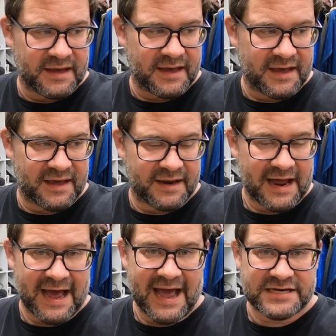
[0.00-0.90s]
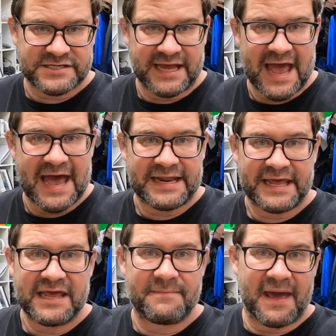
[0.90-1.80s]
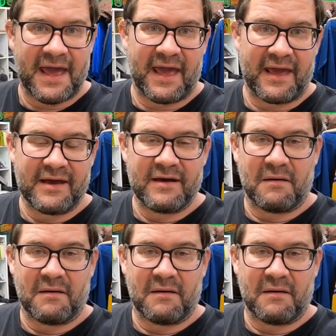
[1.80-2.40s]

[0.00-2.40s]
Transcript: And I actually had eBay